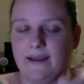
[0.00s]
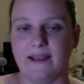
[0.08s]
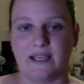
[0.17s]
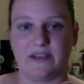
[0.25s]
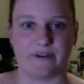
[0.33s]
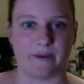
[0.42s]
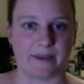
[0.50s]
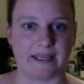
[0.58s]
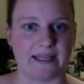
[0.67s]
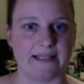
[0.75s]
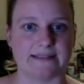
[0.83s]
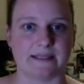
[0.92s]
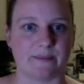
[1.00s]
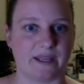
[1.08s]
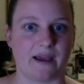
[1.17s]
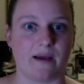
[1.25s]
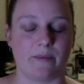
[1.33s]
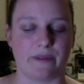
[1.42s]
if I'm kidding something
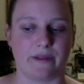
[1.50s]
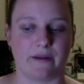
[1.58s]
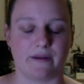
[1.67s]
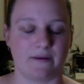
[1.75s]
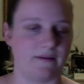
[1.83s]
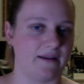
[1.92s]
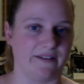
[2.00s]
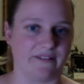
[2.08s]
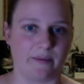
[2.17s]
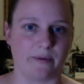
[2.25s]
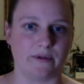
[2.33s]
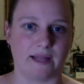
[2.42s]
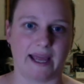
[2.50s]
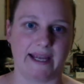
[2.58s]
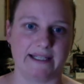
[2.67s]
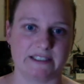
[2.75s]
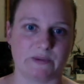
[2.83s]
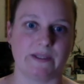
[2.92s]
up, that if I pull
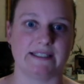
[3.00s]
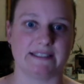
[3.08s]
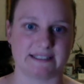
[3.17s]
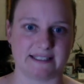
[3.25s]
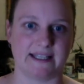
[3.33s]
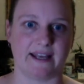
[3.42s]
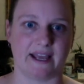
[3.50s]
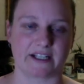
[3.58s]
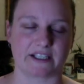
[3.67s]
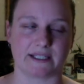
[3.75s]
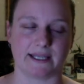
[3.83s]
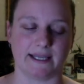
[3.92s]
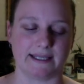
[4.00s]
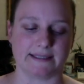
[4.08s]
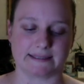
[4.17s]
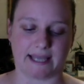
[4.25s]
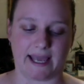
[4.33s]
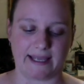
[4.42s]
8 twists, it actually
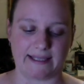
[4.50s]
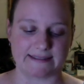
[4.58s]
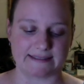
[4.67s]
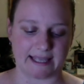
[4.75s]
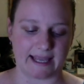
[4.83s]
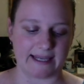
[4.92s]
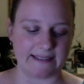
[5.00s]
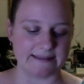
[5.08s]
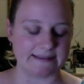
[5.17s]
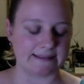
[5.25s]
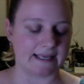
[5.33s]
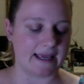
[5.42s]
is 8 skeins.